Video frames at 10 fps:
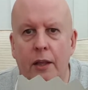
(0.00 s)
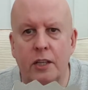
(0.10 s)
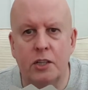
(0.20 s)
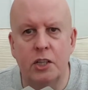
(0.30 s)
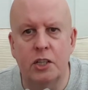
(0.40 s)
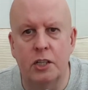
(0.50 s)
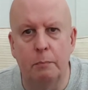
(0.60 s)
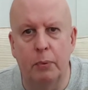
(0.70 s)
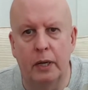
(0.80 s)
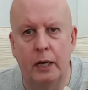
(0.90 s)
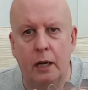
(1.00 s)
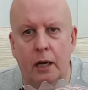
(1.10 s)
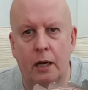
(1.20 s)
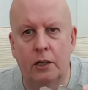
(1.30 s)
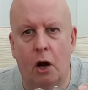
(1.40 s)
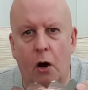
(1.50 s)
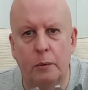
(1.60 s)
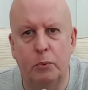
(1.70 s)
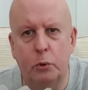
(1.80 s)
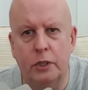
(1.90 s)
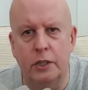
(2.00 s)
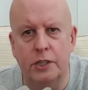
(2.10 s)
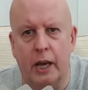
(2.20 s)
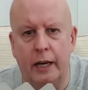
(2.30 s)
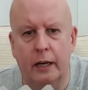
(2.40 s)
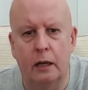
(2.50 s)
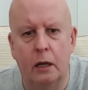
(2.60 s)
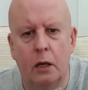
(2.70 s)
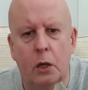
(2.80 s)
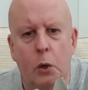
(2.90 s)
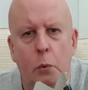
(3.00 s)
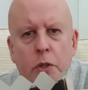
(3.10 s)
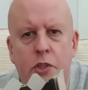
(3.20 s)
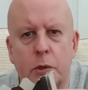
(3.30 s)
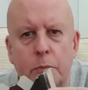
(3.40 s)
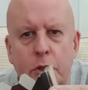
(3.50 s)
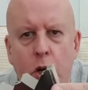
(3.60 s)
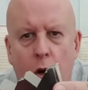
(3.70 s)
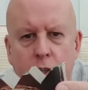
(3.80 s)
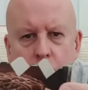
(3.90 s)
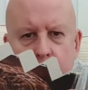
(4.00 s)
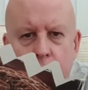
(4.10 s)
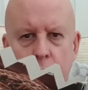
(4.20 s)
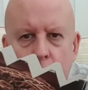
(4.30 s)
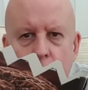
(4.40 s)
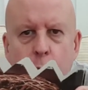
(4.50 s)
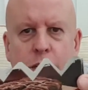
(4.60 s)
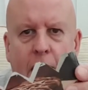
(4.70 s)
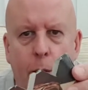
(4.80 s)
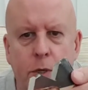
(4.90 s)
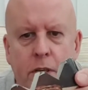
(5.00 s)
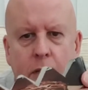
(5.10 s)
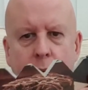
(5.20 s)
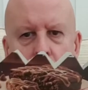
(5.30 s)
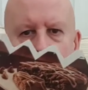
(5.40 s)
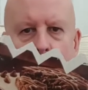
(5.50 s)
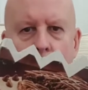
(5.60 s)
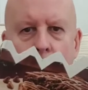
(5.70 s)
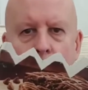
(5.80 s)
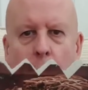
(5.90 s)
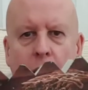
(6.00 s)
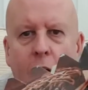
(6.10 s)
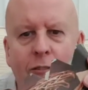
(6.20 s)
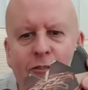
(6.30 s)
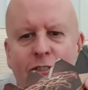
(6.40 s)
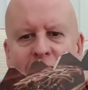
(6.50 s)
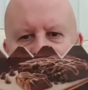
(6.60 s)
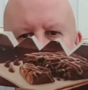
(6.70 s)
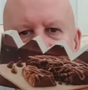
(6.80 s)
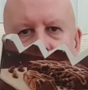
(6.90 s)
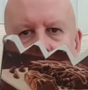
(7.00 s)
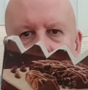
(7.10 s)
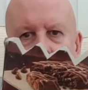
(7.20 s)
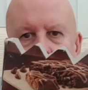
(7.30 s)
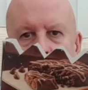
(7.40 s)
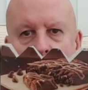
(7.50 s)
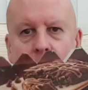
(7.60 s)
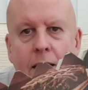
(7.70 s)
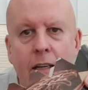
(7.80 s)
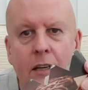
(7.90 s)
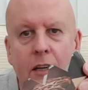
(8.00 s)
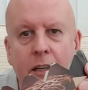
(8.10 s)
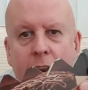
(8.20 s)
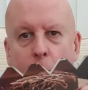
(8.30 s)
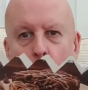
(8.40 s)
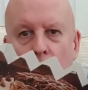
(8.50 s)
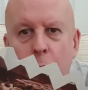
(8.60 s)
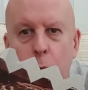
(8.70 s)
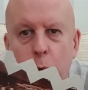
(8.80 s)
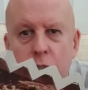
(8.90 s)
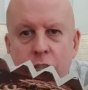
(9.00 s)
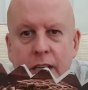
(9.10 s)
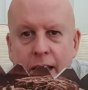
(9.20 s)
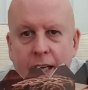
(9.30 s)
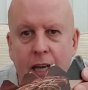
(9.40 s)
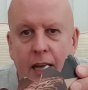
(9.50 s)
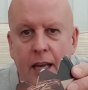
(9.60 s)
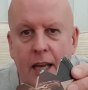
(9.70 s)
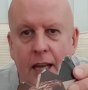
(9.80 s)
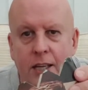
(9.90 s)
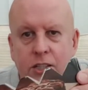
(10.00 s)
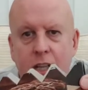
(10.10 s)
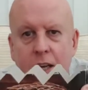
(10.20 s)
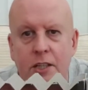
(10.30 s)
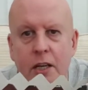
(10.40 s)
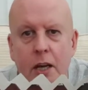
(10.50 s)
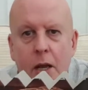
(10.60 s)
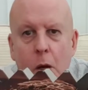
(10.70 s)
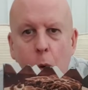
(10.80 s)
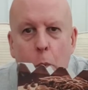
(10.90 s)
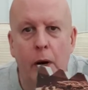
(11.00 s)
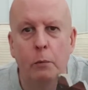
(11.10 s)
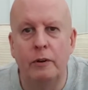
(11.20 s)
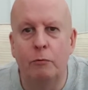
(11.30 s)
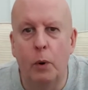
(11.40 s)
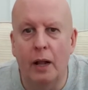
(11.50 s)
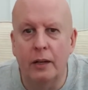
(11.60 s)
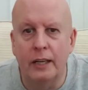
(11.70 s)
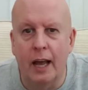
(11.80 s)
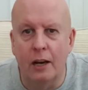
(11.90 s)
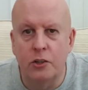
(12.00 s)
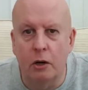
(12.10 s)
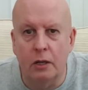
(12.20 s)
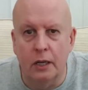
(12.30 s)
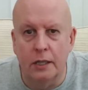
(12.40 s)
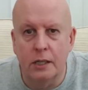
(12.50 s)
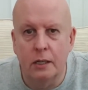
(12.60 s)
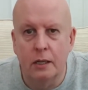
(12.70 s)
this is simply cardboard container with some notches cut out like a V. Now what you'll see is that when we've welded our chocolate,